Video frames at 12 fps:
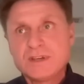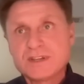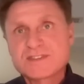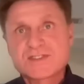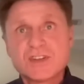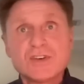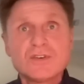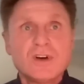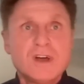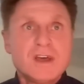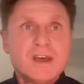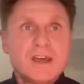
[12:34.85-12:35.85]
It's still
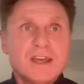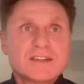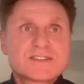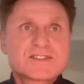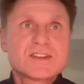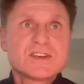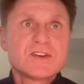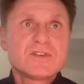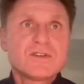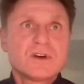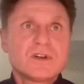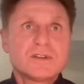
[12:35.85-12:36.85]
it's
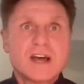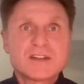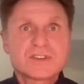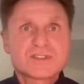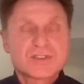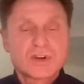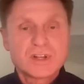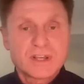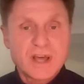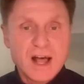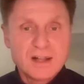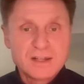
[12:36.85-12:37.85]
still not just Erling
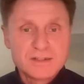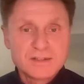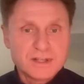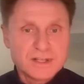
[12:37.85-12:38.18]
Haaland.